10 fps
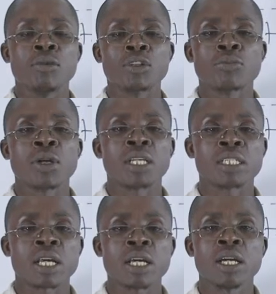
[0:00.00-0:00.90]

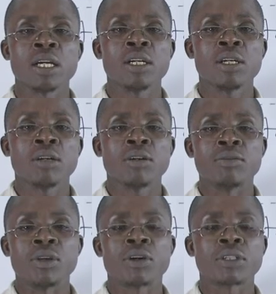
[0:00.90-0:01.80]
motorbike tire,
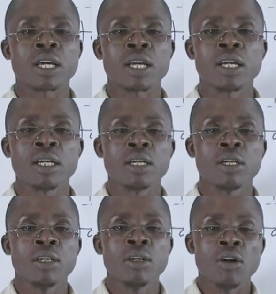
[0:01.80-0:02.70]
vehicle tire,
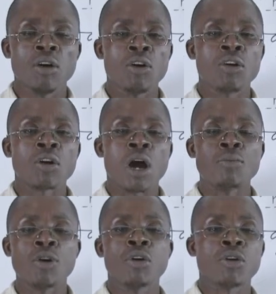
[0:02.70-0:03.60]
or a
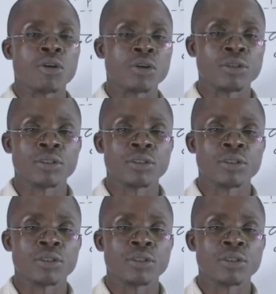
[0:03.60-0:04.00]
ball.